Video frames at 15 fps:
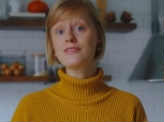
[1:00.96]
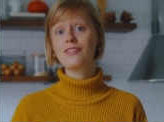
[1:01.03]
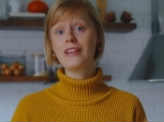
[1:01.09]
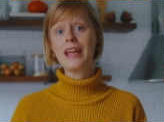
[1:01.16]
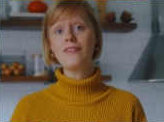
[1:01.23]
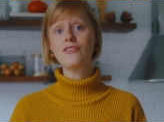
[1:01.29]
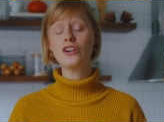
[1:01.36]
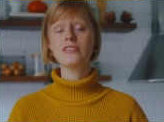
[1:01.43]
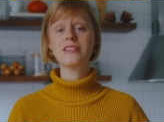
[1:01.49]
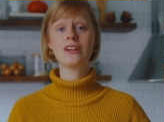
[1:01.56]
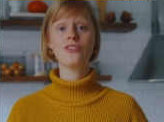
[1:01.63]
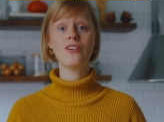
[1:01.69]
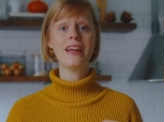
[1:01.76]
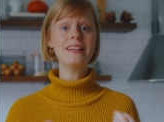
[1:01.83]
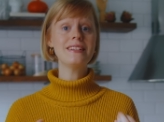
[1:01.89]
flavors and
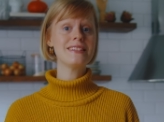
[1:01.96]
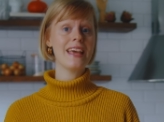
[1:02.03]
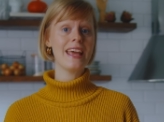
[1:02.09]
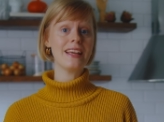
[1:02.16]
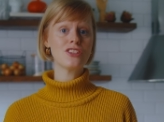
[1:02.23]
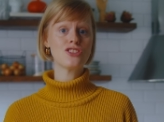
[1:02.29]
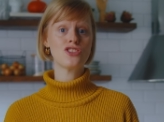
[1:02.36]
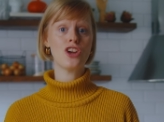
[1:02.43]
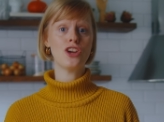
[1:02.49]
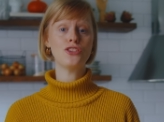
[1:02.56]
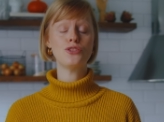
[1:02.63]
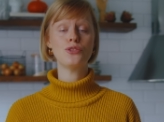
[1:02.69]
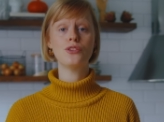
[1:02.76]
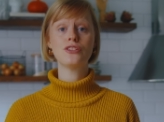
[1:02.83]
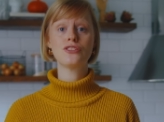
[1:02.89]
great texture
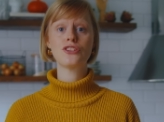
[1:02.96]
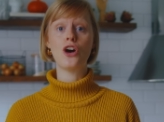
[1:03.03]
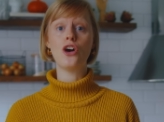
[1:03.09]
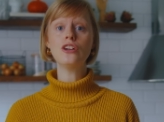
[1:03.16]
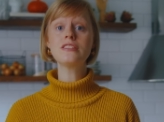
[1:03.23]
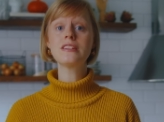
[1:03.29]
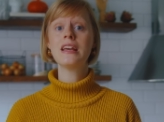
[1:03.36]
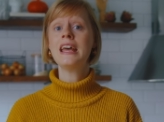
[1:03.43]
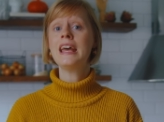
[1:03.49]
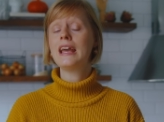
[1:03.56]
to the sauce.